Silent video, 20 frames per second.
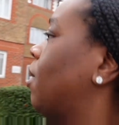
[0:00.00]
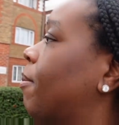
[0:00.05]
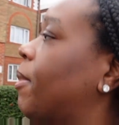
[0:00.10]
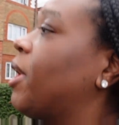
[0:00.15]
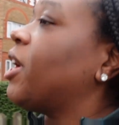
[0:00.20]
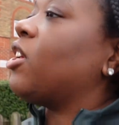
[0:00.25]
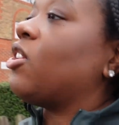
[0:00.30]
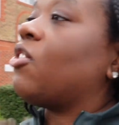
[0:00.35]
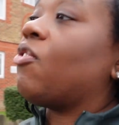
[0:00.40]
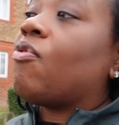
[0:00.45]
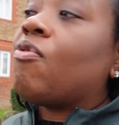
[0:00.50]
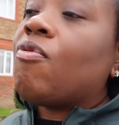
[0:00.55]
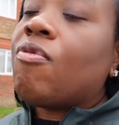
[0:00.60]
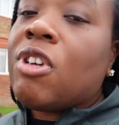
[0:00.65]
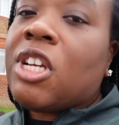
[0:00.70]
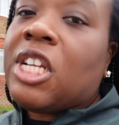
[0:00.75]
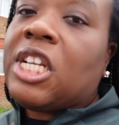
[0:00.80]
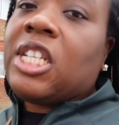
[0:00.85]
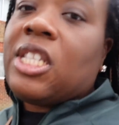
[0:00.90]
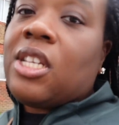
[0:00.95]
It's
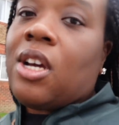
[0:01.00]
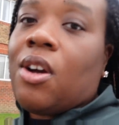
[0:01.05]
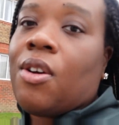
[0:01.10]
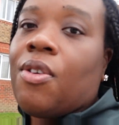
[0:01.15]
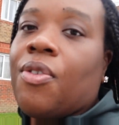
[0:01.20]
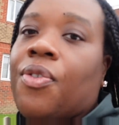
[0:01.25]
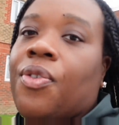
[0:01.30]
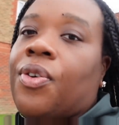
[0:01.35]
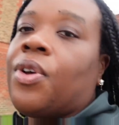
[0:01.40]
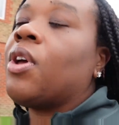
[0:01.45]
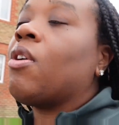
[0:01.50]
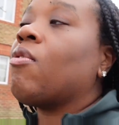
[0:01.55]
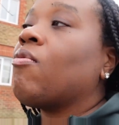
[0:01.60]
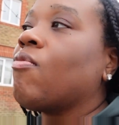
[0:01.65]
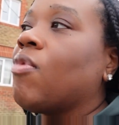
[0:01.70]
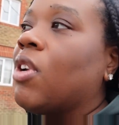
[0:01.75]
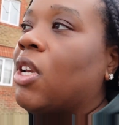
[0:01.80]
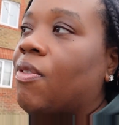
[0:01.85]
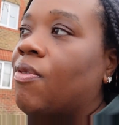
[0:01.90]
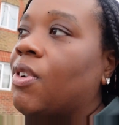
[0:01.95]
really tough.
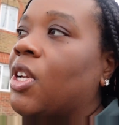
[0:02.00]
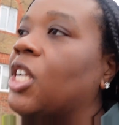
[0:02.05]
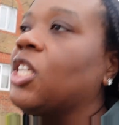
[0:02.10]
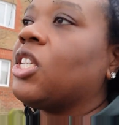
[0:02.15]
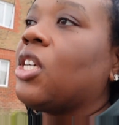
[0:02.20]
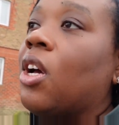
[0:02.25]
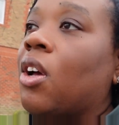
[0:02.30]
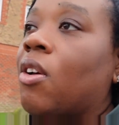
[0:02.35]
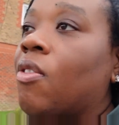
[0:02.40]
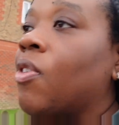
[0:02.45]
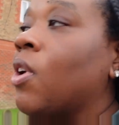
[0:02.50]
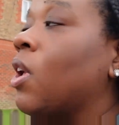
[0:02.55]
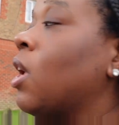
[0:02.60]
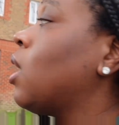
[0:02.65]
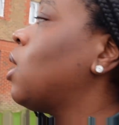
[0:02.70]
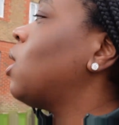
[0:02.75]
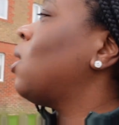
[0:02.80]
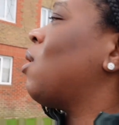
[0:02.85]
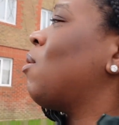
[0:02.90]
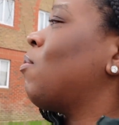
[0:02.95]
Really, really tough.
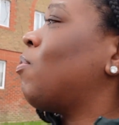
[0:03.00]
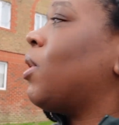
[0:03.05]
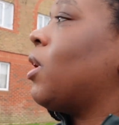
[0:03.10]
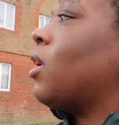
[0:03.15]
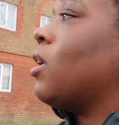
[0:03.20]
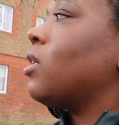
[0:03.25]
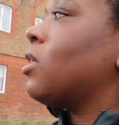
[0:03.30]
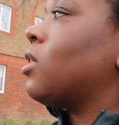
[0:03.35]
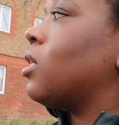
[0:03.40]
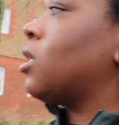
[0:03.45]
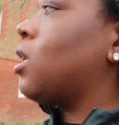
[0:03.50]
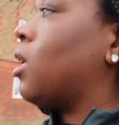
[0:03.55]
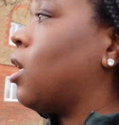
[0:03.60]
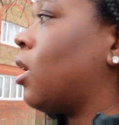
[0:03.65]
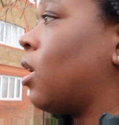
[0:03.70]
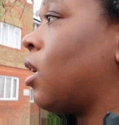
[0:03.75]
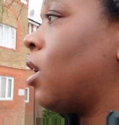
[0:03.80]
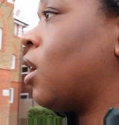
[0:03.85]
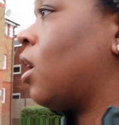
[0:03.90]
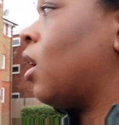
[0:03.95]
Plus,
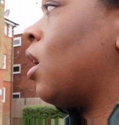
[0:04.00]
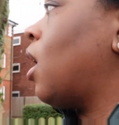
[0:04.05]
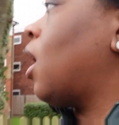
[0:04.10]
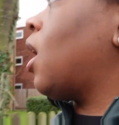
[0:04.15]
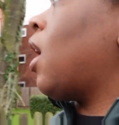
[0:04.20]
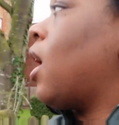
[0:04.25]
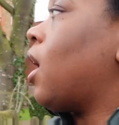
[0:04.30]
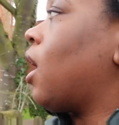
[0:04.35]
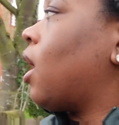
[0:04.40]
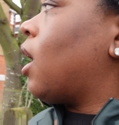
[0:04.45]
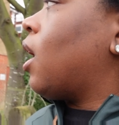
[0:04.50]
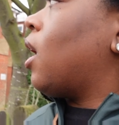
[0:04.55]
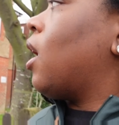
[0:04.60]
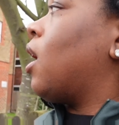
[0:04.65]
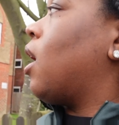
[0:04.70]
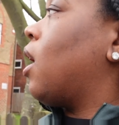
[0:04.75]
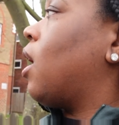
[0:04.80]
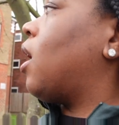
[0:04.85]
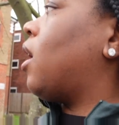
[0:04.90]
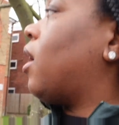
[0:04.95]

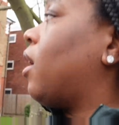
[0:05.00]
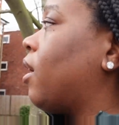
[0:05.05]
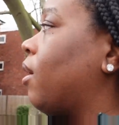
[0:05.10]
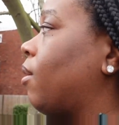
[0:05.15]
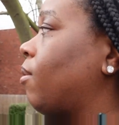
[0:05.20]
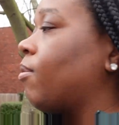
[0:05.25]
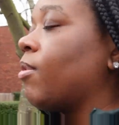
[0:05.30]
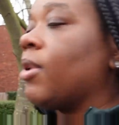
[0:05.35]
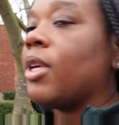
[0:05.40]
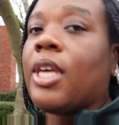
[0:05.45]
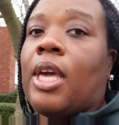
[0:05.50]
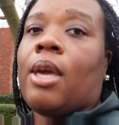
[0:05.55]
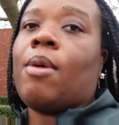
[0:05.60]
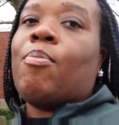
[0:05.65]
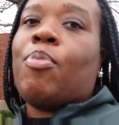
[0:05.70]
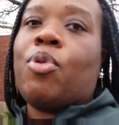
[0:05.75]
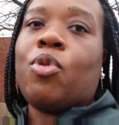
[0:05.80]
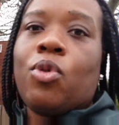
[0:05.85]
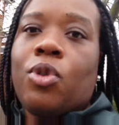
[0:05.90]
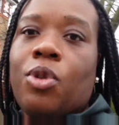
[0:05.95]
I'm getting
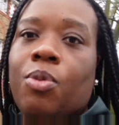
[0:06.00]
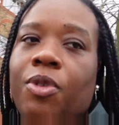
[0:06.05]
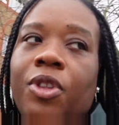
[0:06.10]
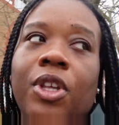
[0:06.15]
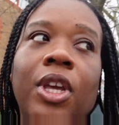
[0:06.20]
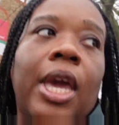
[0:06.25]
bored with